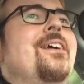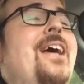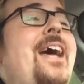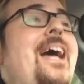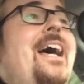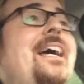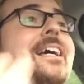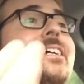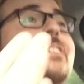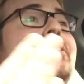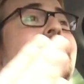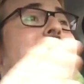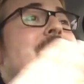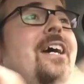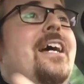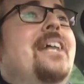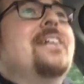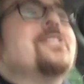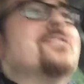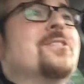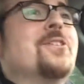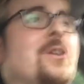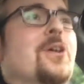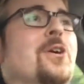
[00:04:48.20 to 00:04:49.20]
as
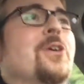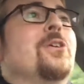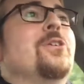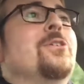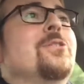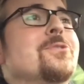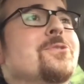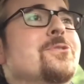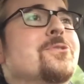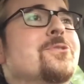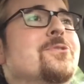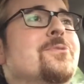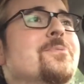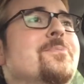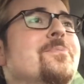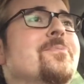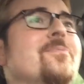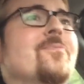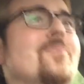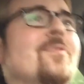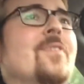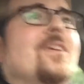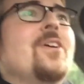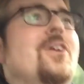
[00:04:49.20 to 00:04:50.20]
nice girls,
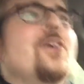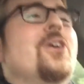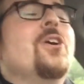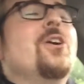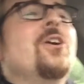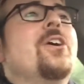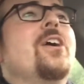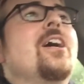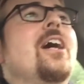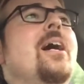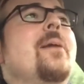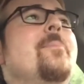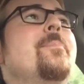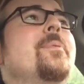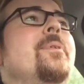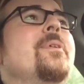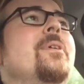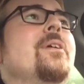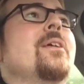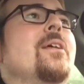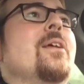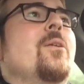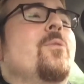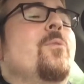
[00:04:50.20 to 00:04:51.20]
hook up
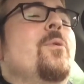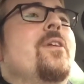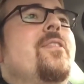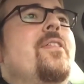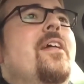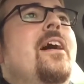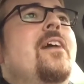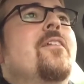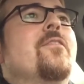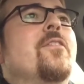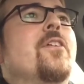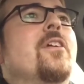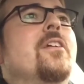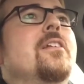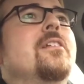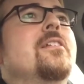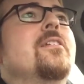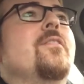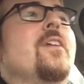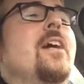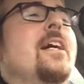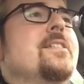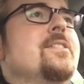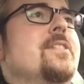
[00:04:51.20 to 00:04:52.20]
with Efron and
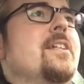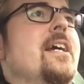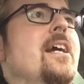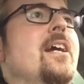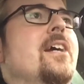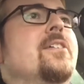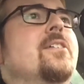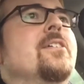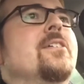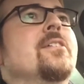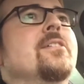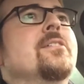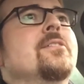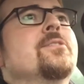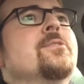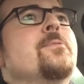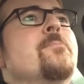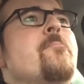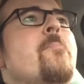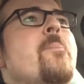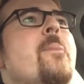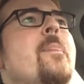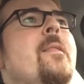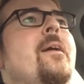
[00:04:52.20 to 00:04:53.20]
Devine's characters,
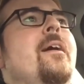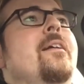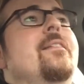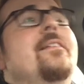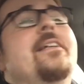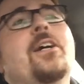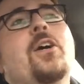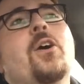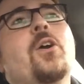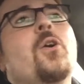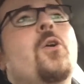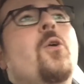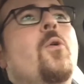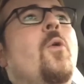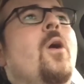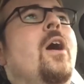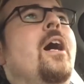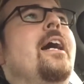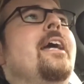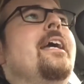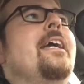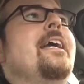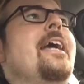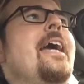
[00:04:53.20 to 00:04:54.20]
they go to
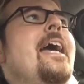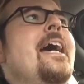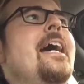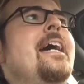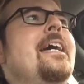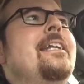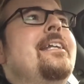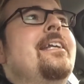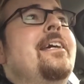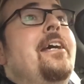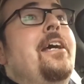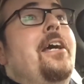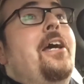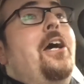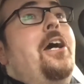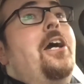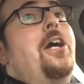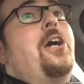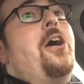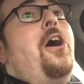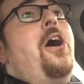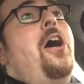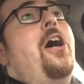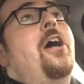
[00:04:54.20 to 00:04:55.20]
Hawaii, and
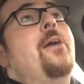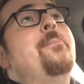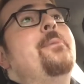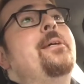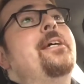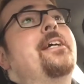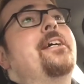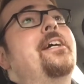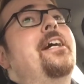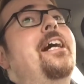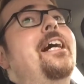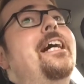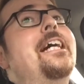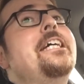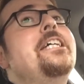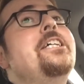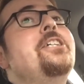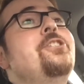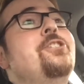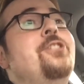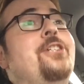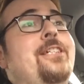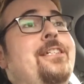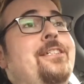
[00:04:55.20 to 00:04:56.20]
comic
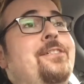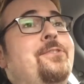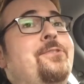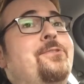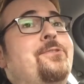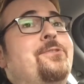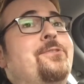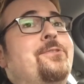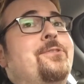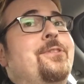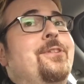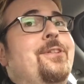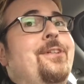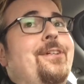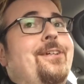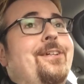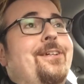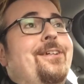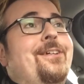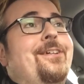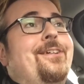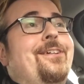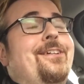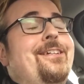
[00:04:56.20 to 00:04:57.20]
hijinks
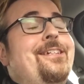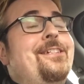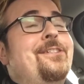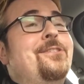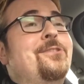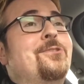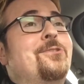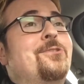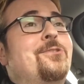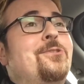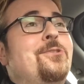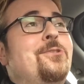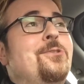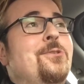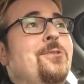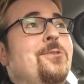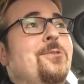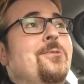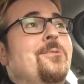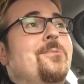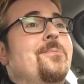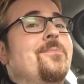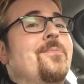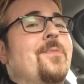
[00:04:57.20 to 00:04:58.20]

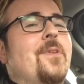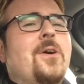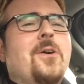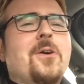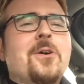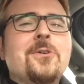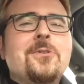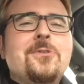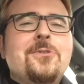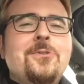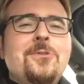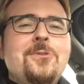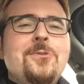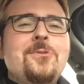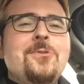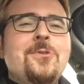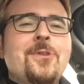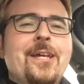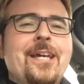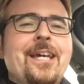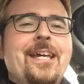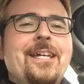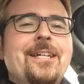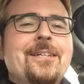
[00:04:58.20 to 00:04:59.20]
ensue. Or do
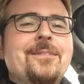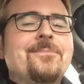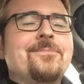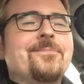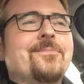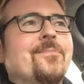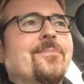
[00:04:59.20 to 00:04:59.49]
they?